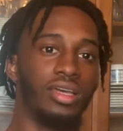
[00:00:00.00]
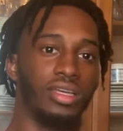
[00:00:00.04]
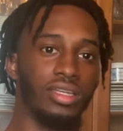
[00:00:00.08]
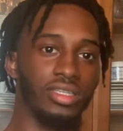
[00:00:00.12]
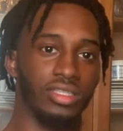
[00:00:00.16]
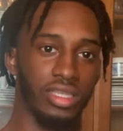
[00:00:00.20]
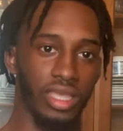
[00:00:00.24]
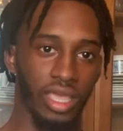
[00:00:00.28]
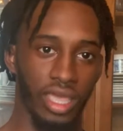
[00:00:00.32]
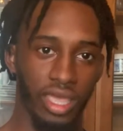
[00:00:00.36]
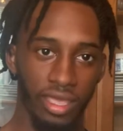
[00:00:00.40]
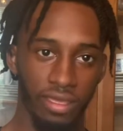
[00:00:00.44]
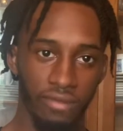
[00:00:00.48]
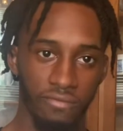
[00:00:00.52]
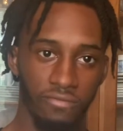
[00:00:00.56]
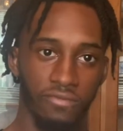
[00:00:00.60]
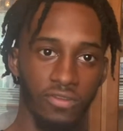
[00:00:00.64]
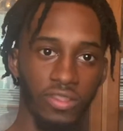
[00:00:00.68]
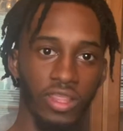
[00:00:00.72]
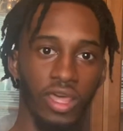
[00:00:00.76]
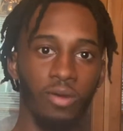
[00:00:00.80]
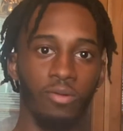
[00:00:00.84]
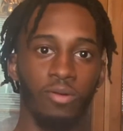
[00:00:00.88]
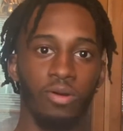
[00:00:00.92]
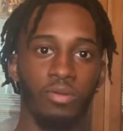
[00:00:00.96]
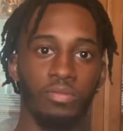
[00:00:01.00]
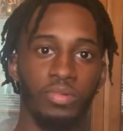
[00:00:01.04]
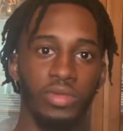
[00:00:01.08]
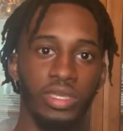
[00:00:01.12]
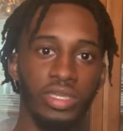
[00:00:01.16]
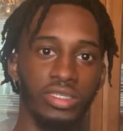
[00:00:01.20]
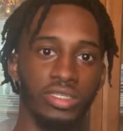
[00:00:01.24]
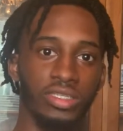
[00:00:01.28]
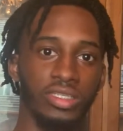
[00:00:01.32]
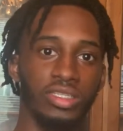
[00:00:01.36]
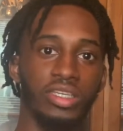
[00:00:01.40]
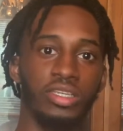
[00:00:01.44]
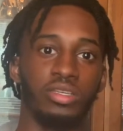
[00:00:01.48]
save for that one
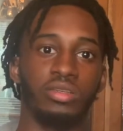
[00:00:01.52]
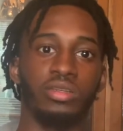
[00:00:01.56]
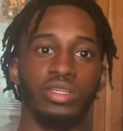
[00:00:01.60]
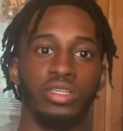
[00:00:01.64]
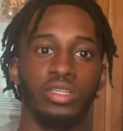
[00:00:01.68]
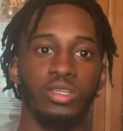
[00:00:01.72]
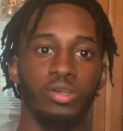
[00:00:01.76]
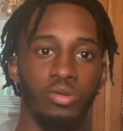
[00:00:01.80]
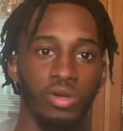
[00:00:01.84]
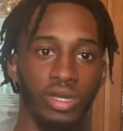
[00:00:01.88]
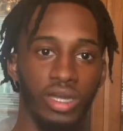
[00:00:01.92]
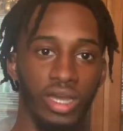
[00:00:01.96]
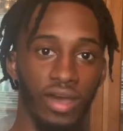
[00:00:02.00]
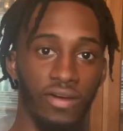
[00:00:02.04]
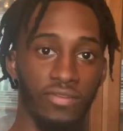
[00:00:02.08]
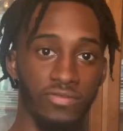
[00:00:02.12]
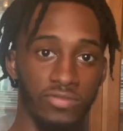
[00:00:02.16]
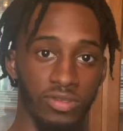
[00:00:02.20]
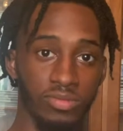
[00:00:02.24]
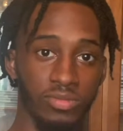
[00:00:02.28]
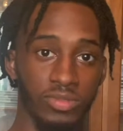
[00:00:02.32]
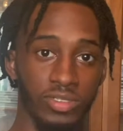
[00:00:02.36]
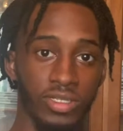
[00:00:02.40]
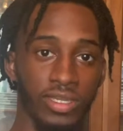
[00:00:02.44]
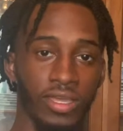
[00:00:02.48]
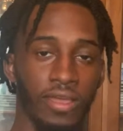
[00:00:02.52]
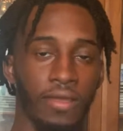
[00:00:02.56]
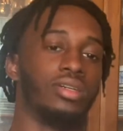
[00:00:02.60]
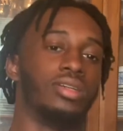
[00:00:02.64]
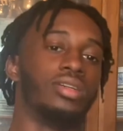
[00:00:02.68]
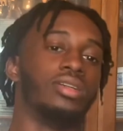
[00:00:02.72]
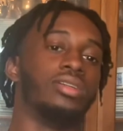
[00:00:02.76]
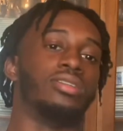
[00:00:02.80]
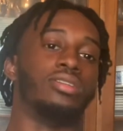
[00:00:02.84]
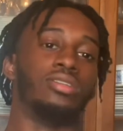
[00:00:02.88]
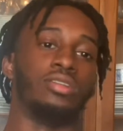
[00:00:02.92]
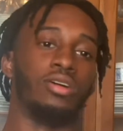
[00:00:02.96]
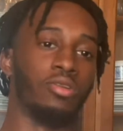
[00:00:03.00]
piece until you can do it comfortably.
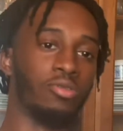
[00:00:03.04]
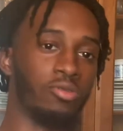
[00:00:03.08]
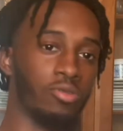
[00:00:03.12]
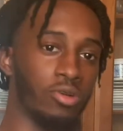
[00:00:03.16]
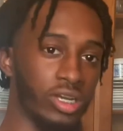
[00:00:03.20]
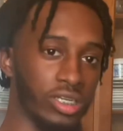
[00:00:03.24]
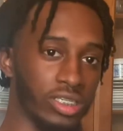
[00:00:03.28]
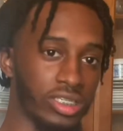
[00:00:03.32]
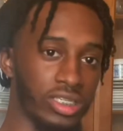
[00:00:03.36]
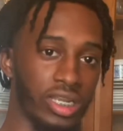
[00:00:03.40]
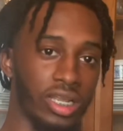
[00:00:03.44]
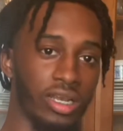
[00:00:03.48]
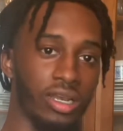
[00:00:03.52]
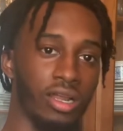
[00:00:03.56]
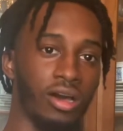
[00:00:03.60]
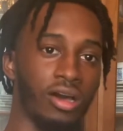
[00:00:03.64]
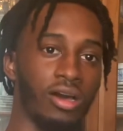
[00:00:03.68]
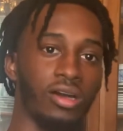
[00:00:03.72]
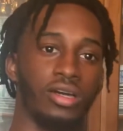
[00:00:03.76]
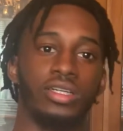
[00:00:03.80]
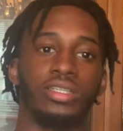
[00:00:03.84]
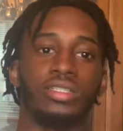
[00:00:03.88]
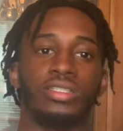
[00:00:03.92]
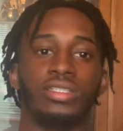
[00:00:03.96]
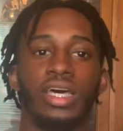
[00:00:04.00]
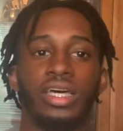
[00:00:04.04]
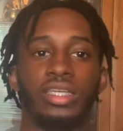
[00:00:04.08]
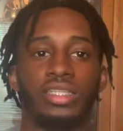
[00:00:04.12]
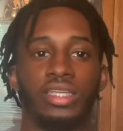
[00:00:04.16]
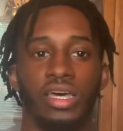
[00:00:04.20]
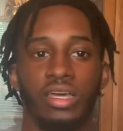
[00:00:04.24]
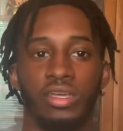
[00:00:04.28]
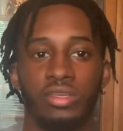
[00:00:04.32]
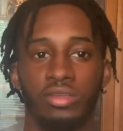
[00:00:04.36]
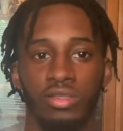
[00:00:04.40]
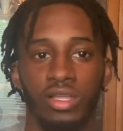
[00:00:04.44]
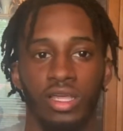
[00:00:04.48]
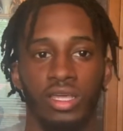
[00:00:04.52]
Don't rush it at all, because that's how
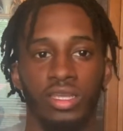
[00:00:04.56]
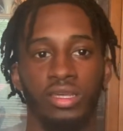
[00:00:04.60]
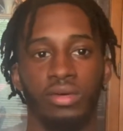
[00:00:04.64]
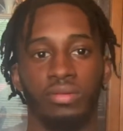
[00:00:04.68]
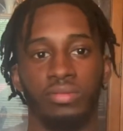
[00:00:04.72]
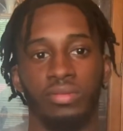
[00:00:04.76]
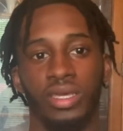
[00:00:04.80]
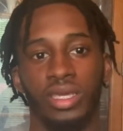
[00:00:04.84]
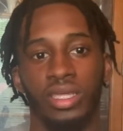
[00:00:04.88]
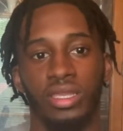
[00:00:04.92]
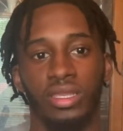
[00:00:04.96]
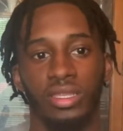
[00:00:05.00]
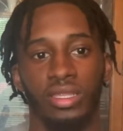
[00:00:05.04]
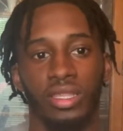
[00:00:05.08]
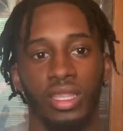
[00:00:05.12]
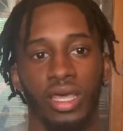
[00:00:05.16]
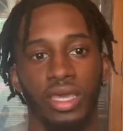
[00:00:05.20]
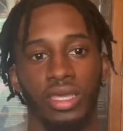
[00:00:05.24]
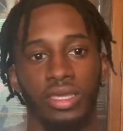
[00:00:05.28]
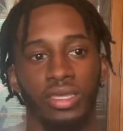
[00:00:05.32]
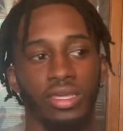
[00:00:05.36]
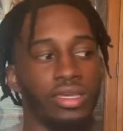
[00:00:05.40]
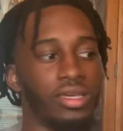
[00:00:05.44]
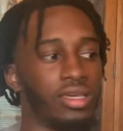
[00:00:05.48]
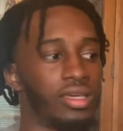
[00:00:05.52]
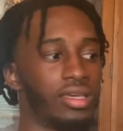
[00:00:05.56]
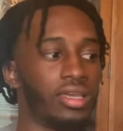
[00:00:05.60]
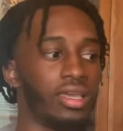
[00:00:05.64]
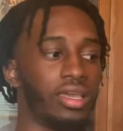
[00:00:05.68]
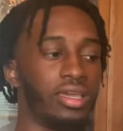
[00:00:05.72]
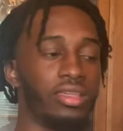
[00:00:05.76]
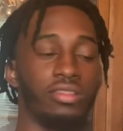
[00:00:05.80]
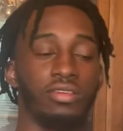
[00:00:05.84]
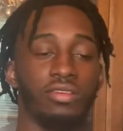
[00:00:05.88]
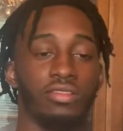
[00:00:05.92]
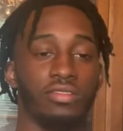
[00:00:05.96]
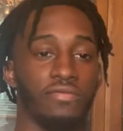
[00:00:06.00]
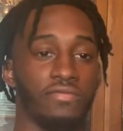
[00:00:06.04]
you'll end up getting like
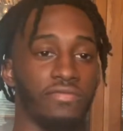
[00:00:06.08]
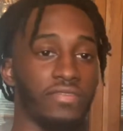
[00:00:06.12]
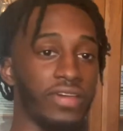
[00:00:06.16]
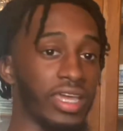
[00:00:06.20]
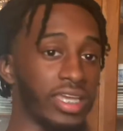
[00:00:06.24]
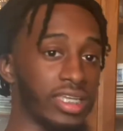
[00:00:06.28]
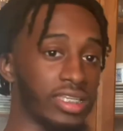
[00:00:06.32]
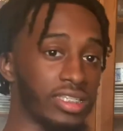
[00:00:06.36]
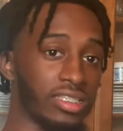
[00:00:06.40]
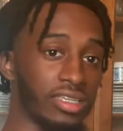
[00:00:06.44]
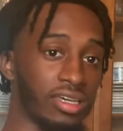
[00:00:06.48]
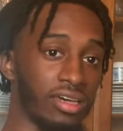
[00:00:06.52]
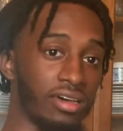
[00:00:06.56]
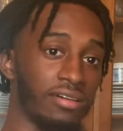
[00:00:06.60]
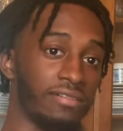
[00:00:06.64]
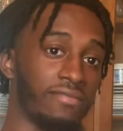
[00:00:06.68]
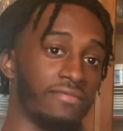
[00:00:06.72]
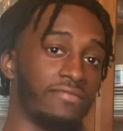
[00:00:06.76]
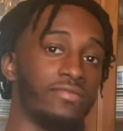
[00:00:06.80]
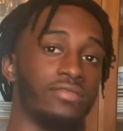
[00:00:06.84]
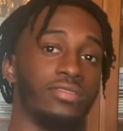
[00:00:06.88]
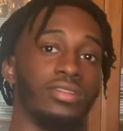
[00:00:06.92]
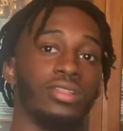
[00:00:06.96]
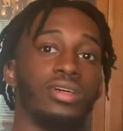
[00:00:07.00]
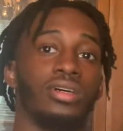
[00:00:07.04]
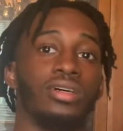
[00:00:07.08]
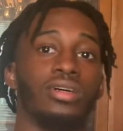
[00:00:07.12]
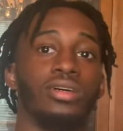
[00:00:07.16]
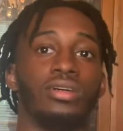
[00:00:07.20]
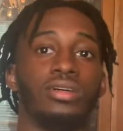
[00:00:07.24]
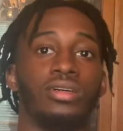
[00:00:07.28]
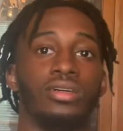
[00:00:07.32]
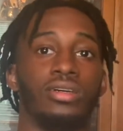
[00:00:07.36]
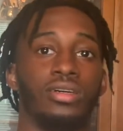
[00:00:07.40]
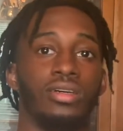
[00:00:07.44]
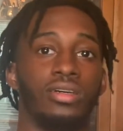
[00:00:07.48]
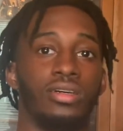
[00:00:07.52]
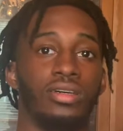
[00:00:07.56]
either the fake stuff or
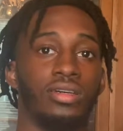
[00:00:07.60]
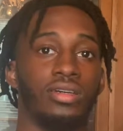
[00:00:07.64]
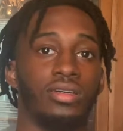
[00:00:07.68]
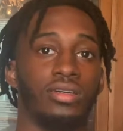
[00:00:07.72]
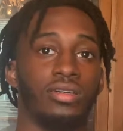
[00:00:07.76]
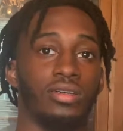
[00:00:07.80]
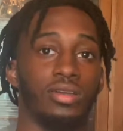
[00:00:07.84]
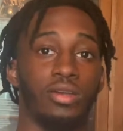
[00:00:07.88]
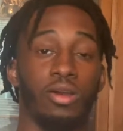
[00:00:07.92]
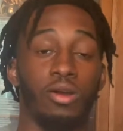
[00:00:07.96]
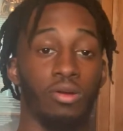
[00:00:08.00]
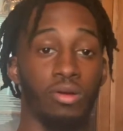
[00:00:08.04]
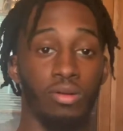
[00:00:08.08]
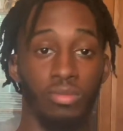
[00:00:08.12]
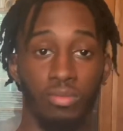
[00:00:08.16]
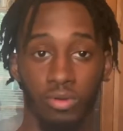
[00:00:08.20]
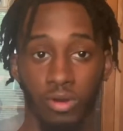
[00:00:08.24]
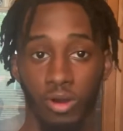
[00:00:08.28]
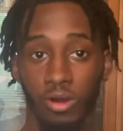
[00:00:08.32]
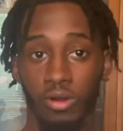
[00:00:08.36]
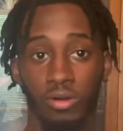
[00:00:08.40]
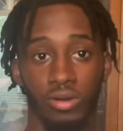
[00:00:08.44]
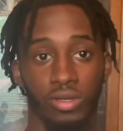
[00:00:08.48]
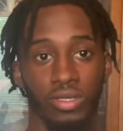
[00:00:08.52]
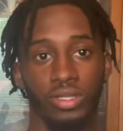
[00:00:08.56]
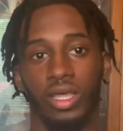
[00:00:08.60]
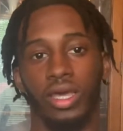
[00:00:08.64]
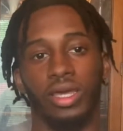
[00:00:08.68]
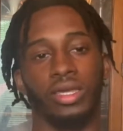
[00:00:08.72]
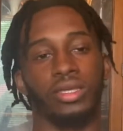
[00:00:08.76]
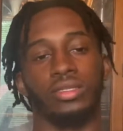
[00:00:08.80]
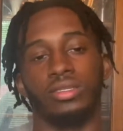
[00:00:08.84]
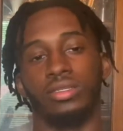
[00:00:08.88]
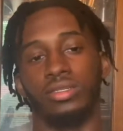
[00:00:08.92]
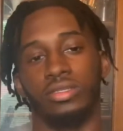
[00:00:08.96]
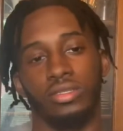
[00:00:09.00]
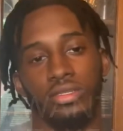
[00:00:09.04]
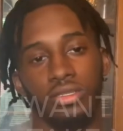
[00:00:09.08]
the going broke.
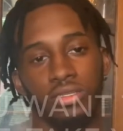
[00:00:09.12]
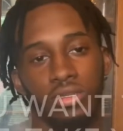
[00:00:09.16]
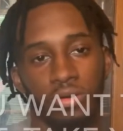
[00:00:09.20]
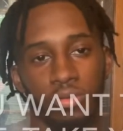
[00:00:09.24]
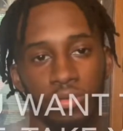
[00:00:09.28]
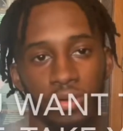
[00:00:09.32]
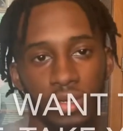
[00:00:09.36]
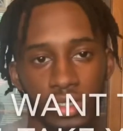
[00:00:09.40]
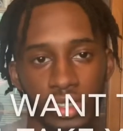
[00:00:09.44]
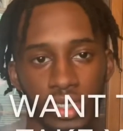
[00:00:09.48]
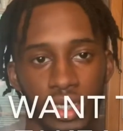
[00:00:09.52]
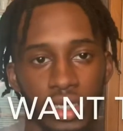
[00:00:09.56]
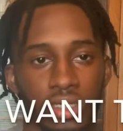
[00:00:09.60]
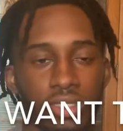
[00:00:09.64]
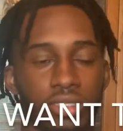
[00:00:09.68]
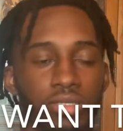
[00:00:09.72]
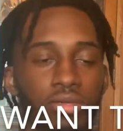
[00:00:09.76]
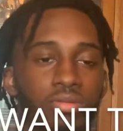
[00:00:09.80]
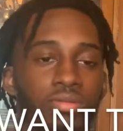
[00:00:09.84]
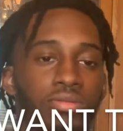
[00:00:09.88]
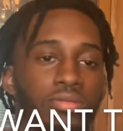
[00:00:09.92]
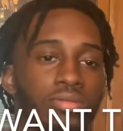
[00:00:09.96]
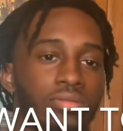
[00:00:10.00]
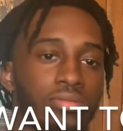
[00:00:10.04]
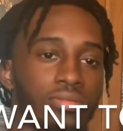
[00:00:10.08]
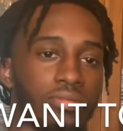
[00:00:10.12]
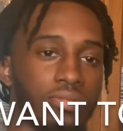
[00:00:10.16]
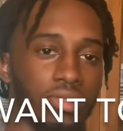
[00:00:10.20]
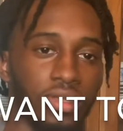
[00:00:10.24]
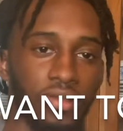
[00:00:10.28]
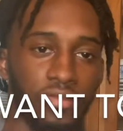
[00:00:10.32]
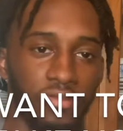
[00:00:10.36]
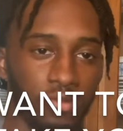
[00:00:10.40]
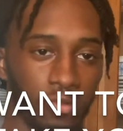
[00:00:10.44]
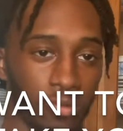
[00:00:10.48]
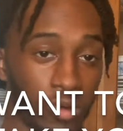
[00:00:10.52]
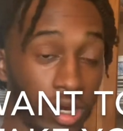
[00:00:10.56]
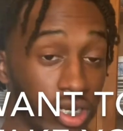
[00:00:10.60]
Like you don't want that. So if
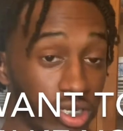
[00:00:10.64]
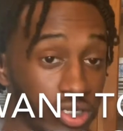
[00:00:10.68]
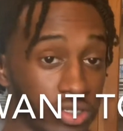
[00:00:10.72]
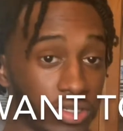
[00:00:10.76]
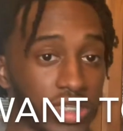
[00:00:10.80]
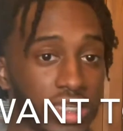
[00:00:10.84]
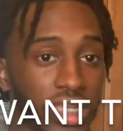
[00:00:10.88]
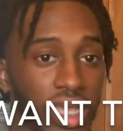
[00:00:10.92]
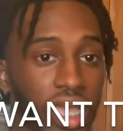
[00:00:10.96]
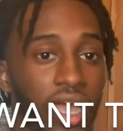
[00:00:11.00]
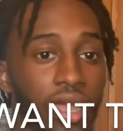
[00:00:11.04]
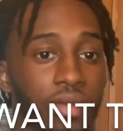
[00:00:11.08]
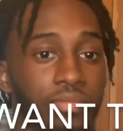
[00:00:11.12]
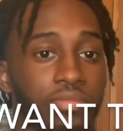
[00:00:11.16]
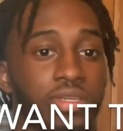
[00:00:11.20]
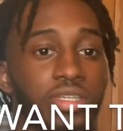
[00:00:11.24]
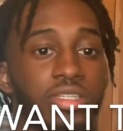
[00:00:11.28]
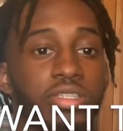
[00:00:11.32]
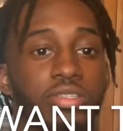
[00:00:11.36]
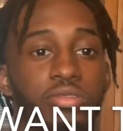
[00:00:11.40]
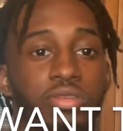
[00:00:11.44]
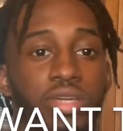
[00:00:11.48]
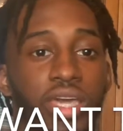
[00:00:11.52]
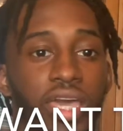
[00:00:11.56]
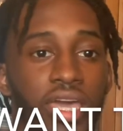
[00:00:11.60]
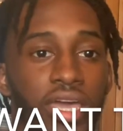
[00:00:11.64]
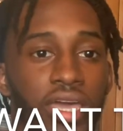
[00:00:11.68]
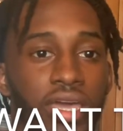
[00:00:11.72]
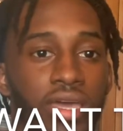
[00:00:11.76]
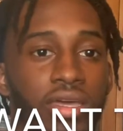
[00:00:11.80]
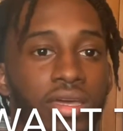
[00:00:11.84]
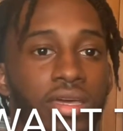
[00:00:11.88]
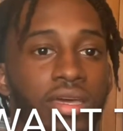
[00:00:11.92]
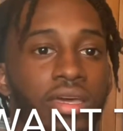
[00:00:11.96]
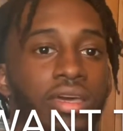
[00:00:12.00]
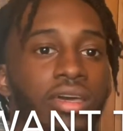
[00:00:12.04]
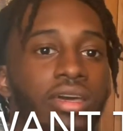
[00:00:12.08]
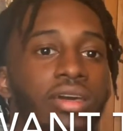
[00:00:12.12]
you want to dress like hype beast, you
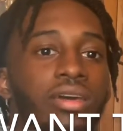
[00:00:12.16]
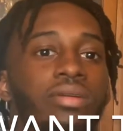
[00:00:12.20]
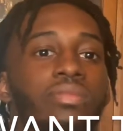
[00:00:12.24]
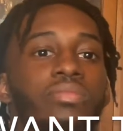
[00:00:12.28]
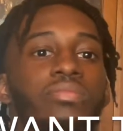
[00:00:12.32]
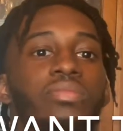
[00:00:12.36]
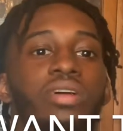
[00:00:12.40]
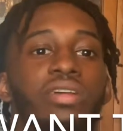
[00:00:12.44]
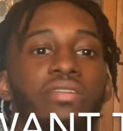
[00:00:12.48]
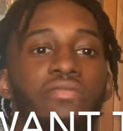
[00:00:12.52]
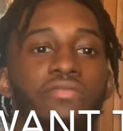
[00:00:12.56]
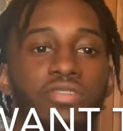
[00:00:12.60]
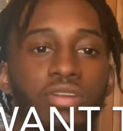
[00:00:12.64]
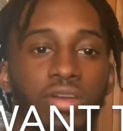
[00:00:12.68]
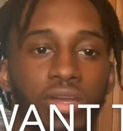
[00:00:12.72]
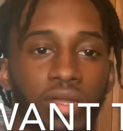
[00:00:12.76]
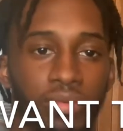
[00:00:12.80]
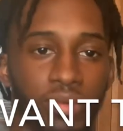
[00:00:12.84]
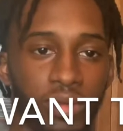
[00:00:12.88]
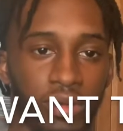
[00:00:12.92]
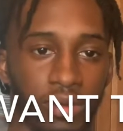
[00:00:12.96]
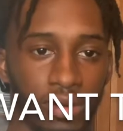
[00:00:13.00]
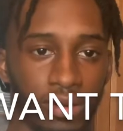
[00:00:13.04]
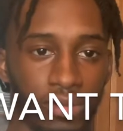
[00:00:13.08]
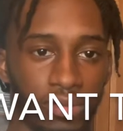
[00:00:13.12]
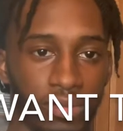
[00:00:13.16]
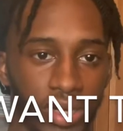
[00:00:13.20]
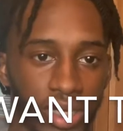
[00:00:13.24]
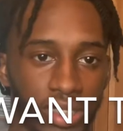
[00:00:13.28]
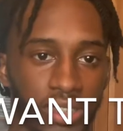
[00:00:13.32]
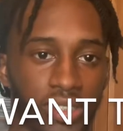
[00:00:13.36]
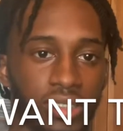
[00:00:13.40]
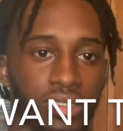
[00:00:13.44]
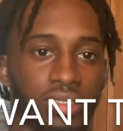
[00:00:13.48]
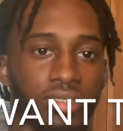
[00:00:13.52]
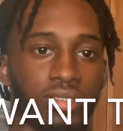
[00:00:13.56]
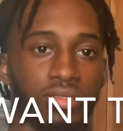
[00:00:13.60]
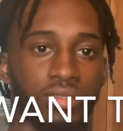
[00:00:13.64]
can, but if you're gonna be on a
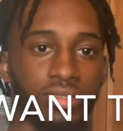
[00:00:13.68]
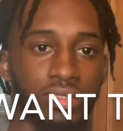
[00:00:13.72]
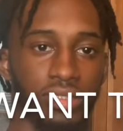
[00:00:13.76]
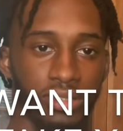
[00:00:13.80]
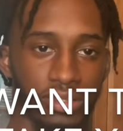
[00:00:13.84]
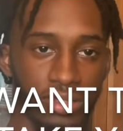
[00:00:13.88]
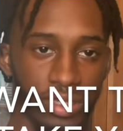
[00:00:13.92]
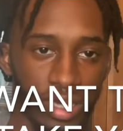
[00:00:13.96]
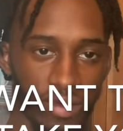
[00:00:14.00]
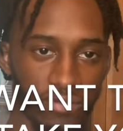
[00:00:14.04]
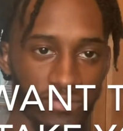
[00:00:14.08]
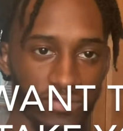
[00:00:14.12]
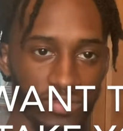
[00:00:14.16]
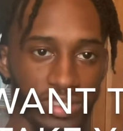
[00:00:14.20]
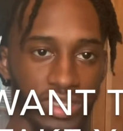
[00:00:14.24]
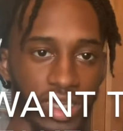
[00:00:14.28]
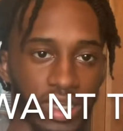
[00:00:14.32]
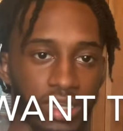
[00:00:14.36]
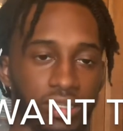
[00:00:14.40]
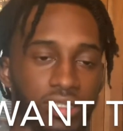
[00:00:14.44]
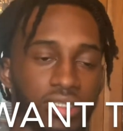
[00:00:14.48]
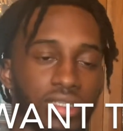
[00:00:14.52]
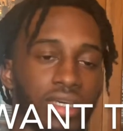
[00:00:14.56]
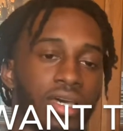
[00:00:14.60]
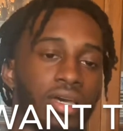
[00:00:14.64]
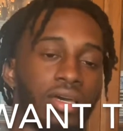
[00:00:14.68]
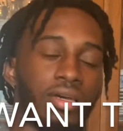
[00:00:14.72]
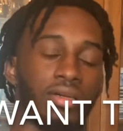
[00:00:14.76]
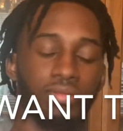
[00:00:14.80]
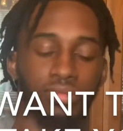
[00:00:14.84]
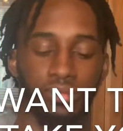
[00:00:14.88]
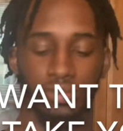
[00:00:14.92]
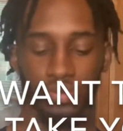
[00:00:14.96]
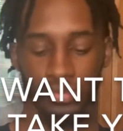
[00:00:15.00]
budget, definitely take your time.